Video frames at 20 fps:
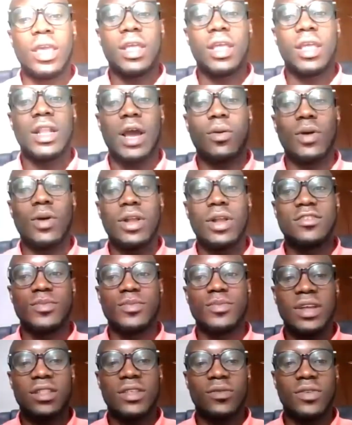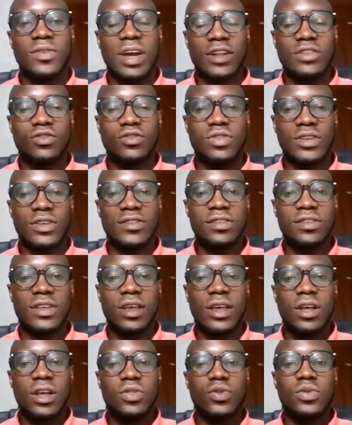in our respective countries
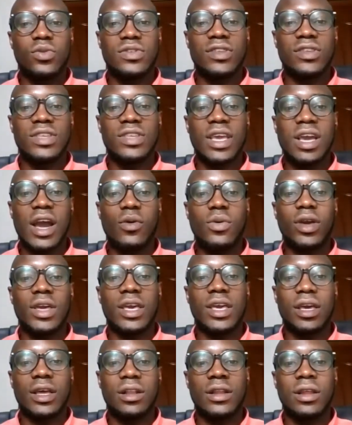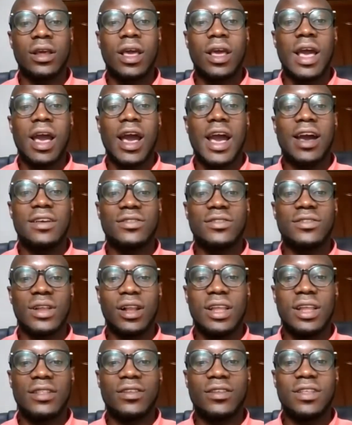to see how we can
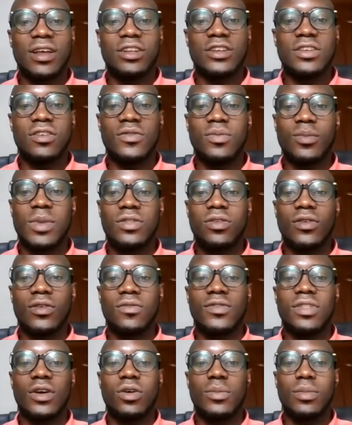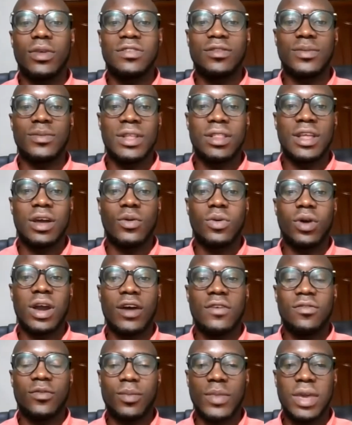accelerate the achievement of the commitment that we
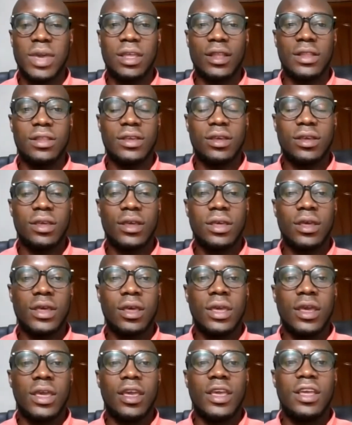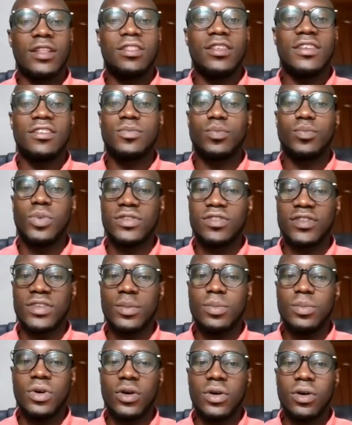have made. It is
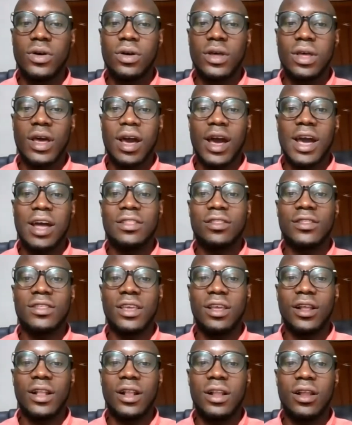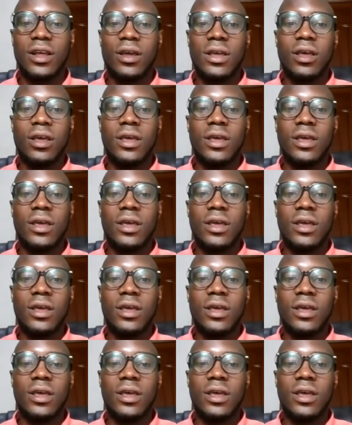possible until